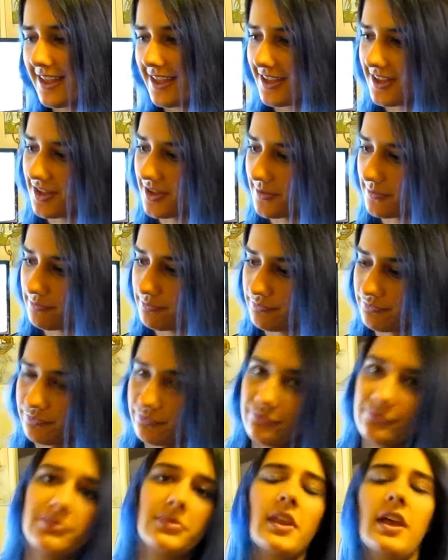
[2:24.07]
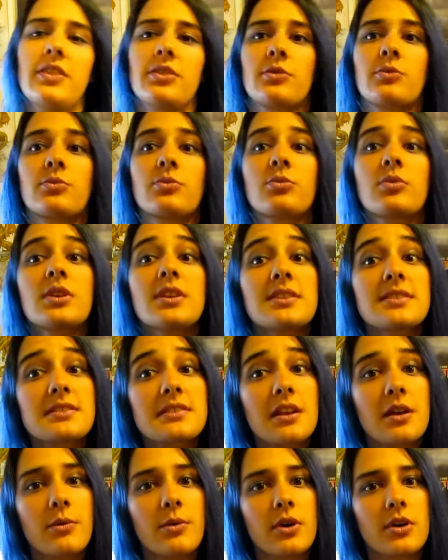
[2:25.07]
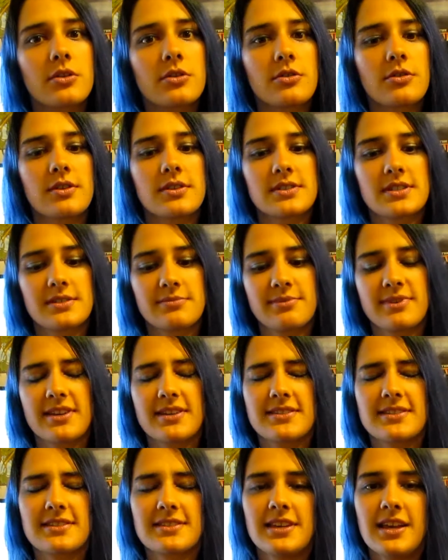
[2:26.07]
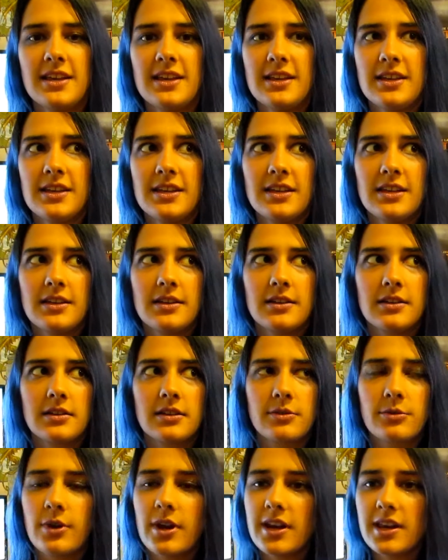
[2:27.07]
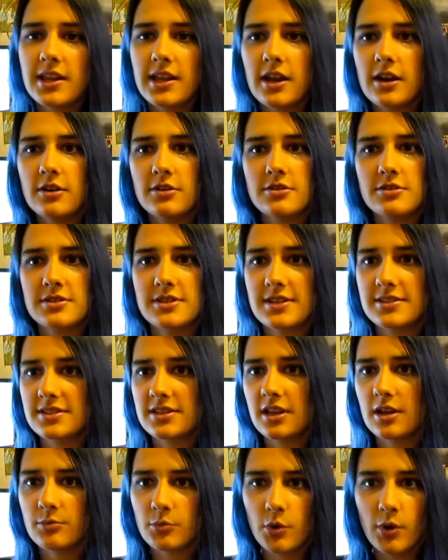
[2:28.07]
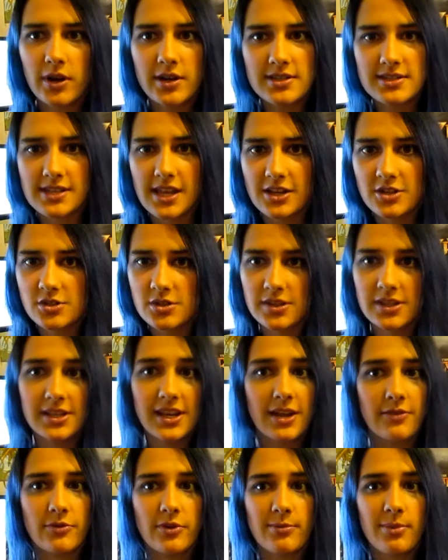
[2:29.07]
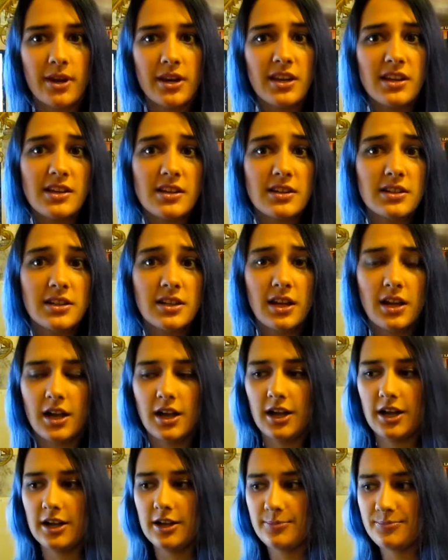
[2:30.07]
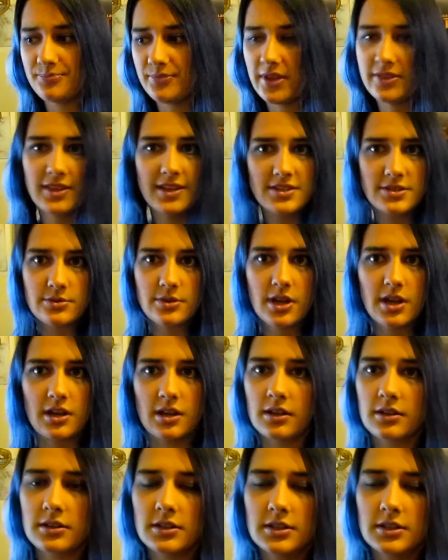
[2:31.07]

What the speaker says: And the reason I want to do this is because creating characters doesn't come quite as naturally to everybody, and that's okay.